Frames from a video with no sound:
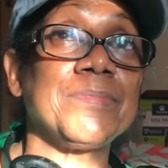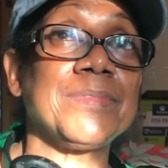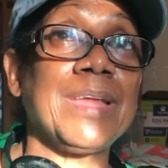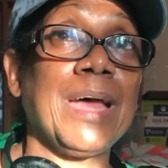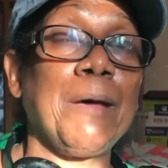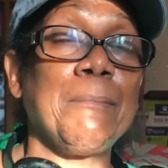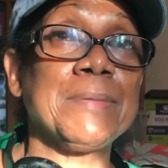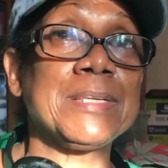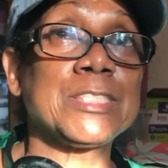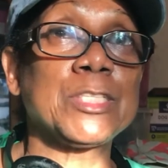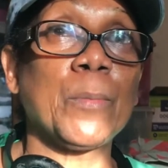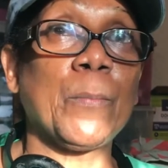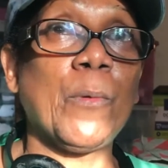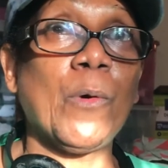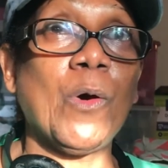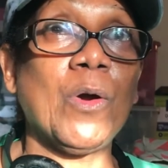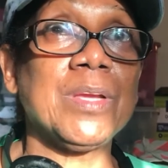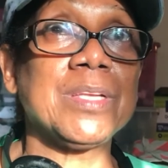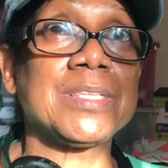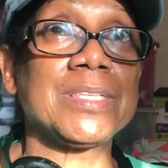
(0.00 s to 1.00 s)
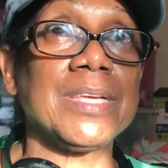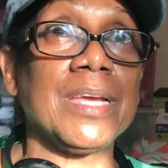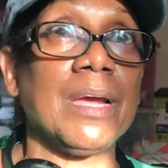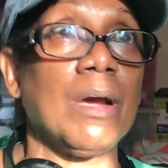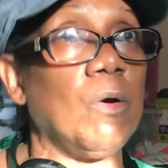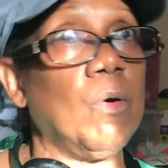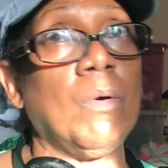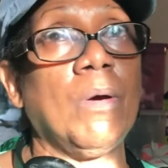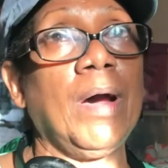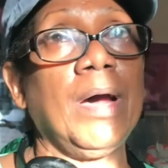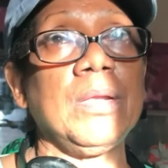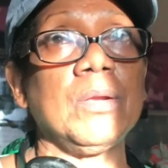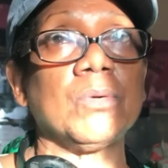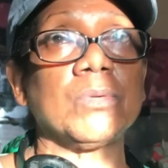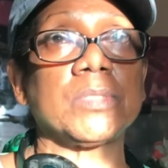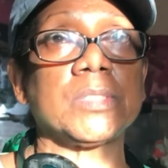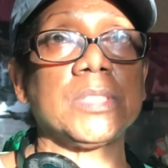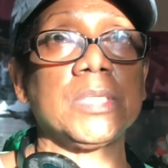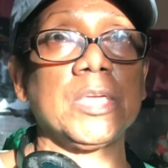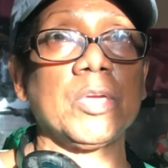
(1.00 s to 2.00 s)
That Mr. Boyd said, oh, I don't
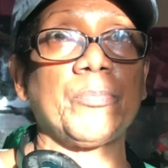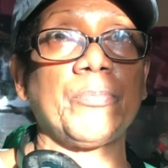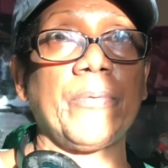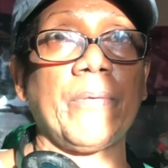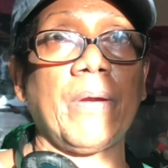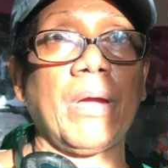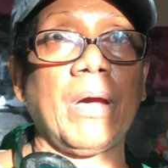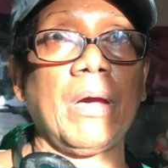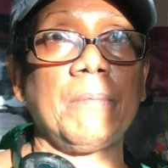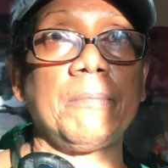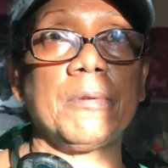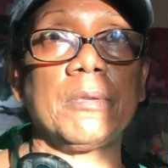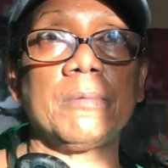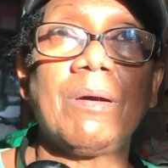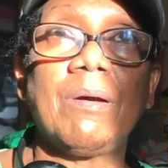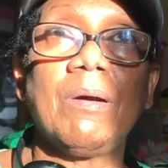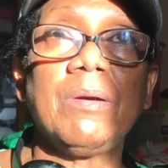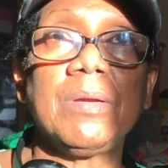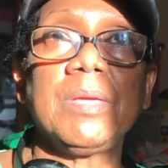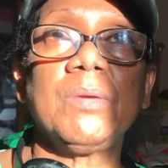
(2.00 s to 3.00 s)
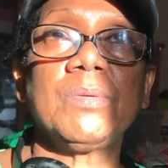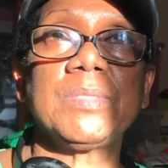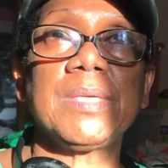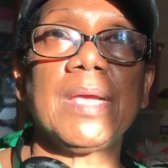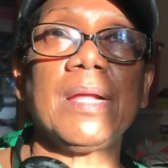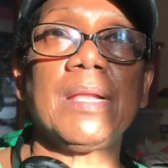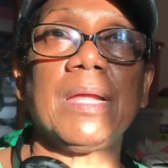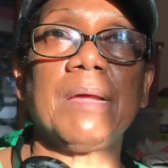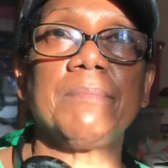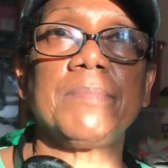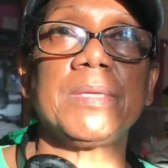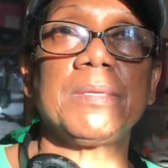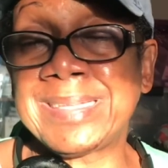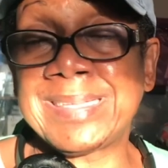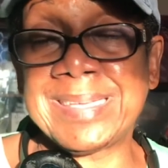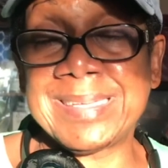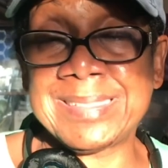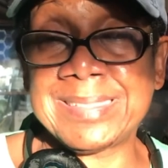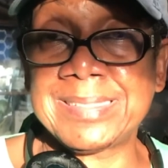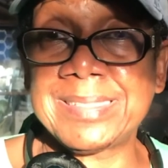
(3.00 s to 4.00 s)
see a problem. Oh, he was yelling at me.
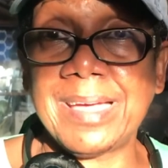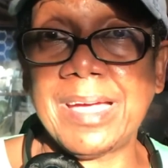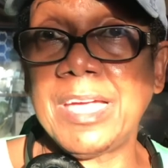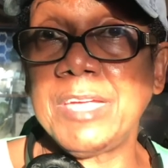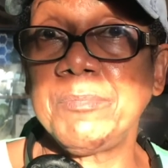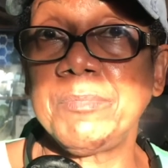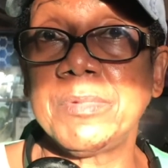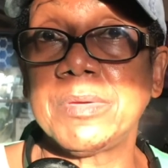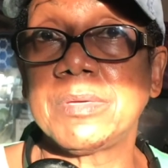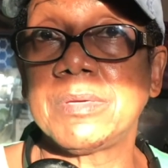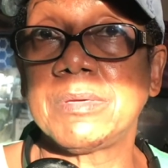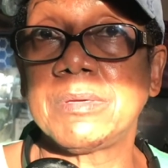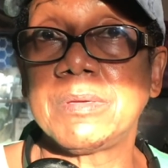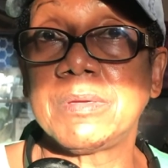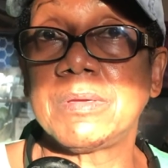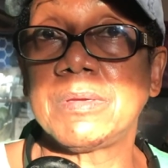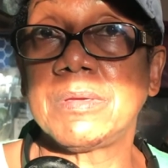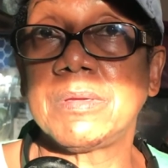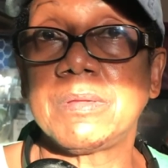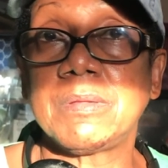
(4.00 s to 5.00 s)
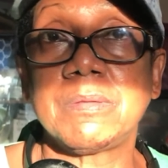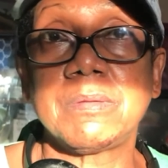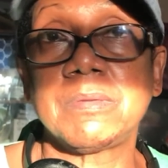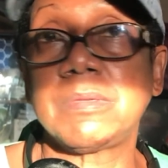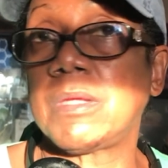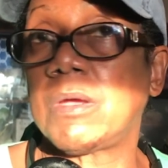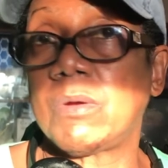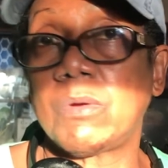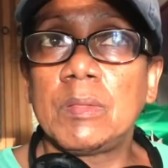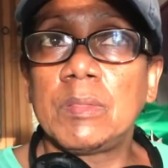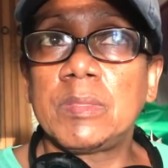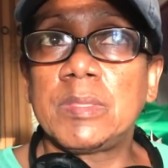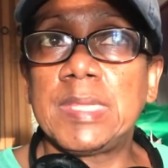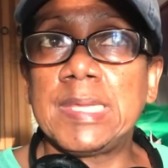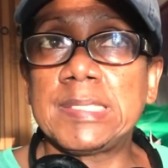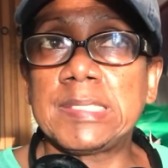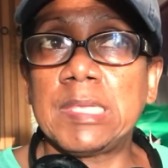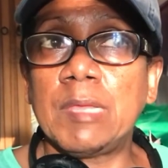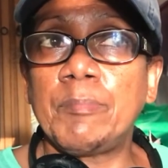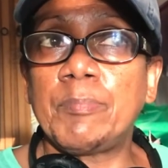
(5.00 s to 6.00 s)
This time? No.
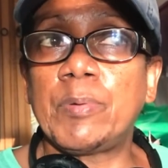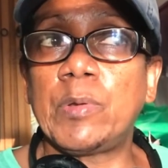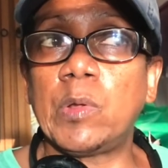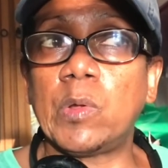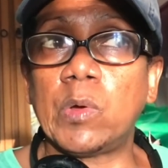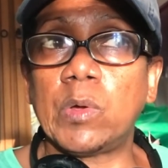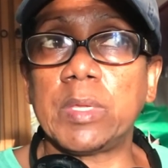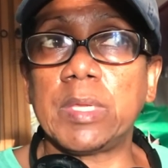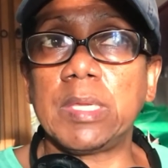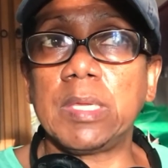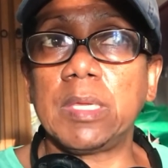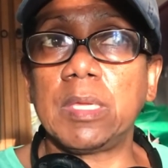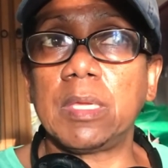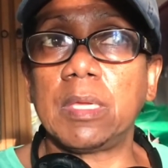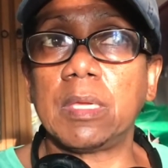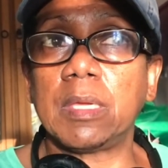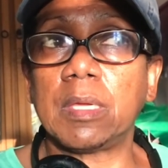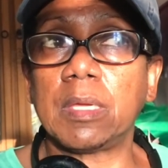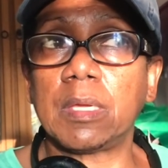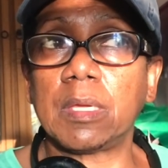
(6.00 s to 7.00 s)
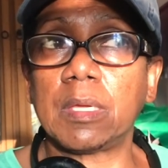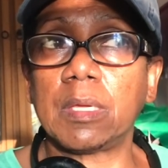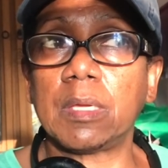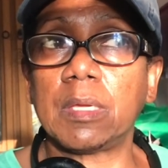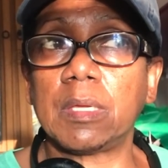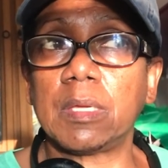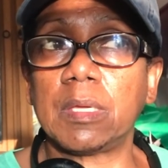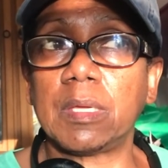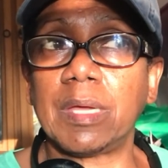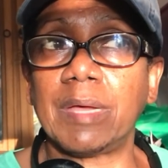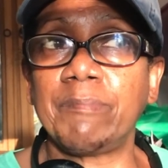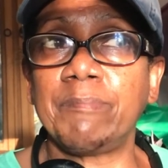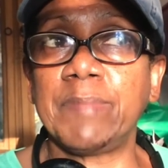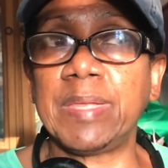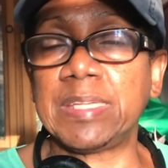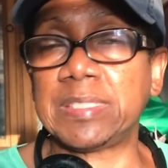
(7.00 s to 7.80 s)
This employee have made